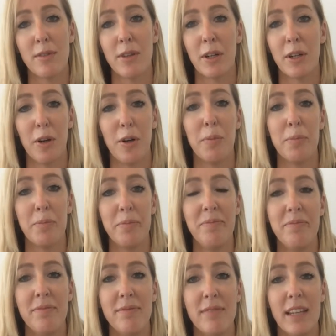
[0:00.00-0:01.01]
of the globe.
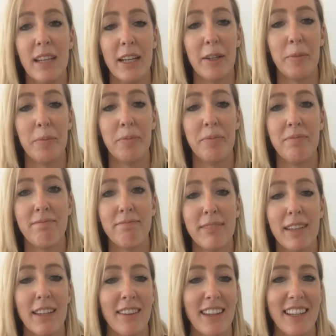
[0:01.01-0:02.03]

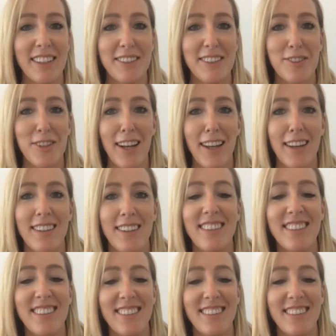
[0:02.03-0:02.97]
Thanks, Charlotte.